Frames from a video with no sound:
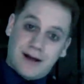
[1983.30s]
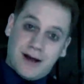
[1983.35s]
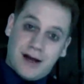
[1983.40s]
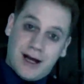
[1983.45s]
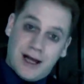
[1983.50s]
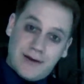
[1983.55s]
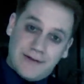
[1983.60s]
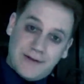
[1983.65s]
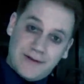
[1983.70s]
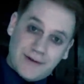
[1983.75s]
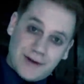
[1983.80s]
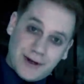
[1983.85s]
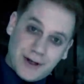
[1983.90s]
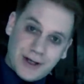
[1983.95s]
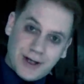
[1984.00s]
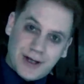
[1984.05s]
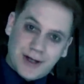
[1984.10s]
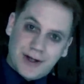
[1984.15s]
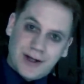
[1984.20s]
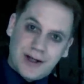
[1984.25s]
I have even
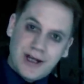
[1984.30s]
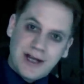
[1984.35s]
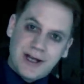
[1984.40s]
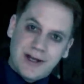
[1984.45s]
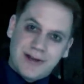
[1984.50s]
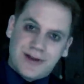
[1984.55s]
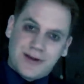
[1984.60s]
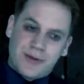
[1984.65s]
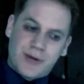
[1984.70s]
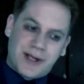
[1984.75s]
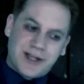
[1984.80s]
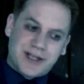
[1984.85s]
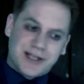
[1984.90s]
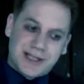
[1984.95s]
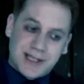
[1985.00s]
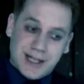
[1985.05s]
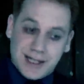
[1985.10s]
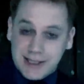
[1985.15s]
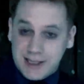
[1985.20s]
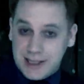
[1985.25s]
heard that when the
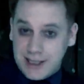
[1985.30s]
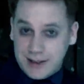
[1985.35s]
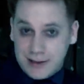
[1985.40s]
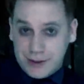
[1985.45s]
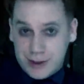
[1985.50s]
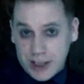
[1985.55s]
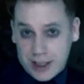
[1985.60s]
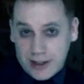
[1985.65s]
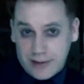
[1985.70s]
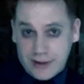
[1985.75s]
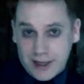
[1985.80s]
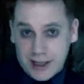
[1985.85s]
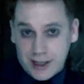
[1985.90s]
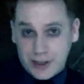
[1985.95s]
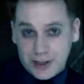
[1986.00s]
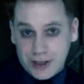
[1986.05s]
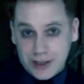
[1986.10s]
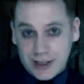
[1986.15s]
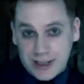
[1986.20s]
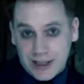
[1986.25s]
16th
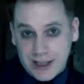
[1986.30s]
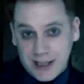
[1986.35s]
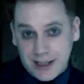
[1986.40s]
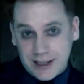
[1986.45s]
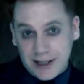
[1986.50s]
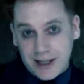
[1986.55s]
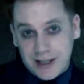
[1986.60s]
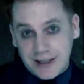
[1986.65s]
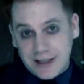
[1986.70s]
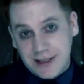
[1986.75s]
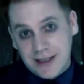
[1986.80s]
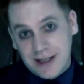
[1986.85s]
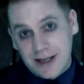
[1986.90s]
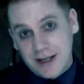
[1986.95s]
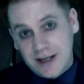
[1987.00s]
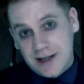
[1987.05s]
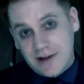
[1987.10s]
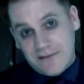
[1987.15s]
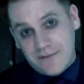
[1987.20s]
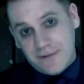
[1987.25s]
generation Cainite,
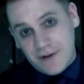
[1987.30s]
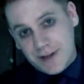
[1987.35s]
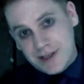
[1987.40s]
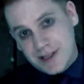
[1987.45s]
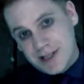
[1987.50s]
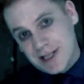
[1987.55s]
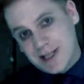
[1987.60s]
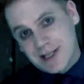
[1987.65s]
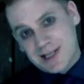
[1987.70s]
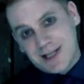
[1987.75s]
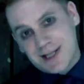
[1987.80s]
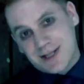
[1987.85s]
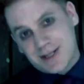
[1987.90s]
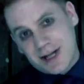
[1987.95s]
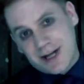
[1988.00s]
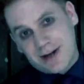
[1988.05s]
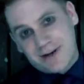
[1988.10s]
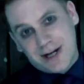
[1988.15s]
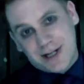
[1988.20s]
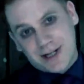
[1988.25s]
the first 16th
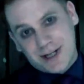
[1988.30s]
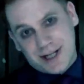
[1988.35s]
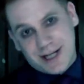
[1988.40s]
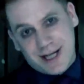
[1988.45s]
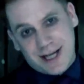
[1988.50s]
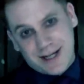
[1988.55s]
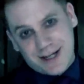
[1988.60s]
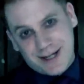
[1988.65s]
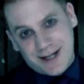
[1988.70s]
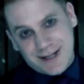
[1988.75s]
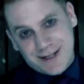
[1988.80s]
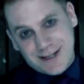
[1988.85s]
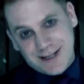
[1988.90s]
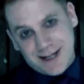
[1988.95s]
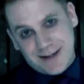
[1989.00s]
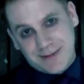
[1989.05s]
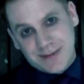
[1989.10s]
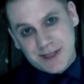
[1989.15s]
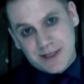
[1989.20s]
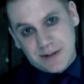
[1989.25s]
generation Cainite
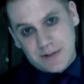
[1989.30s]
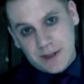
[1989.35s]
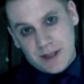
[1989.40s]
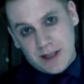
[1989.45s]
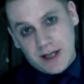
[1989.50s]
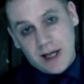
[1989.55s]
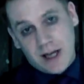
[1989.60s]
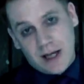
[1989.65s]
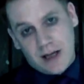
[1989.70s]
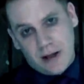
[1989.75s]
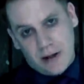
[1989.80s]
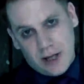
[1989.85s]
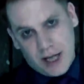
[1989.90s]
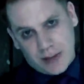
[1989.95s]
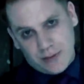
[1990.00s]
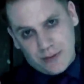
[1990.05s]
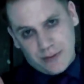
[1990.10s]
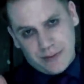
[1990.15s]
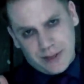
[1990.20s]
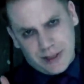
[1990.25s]
comes to be,
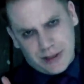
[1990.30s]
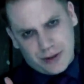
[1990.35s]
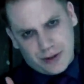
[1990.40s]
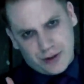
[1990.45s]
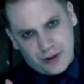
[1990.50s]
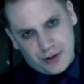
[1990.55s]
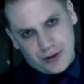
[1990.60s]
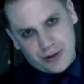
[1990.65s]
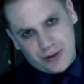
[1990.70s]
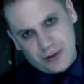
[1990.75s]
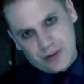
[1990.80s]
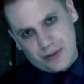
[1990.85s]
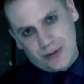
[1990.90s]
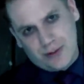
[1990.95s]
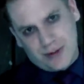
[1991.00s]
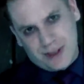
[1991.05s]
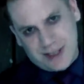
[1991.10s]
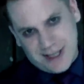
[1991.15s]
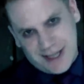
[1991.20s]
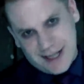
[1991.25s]
that will be the true
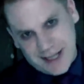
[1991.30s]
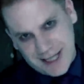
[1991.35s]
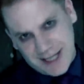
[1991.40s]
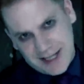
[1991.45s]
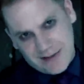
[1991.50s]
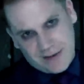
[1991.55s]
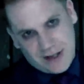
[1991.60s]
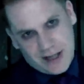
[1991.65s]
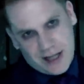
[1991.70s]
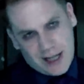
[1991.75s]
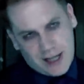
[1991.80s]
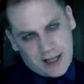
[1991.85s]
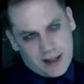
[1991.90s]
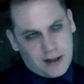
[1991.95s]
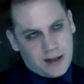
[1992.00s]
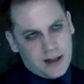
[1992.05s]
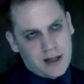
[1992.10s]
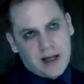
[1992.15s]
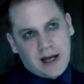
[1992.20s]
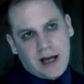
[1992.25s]
sign of
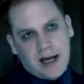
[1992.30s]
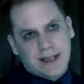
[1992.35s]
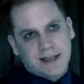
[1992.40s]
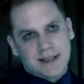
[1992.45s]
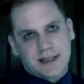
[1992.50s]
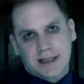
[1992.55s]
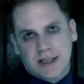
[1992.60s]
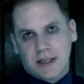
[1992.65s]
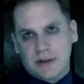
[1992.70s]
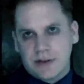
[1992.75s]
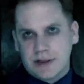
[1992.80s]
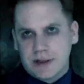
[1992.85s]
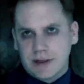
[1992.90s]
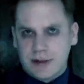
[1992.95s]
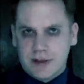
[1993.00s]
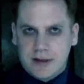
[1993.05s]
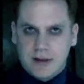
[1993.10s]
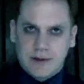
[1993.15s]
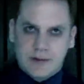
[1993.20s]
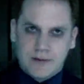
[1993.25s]
Gehenna, and so it
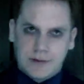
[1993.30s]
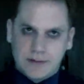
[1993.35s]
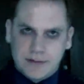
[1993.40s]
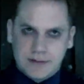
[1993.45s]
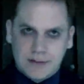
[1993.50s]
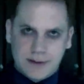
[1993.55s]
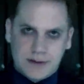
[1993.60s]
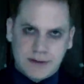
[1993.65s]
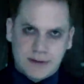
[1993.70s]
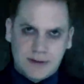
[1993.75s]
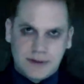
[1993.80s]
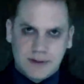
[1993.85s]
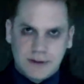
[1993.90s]
goes.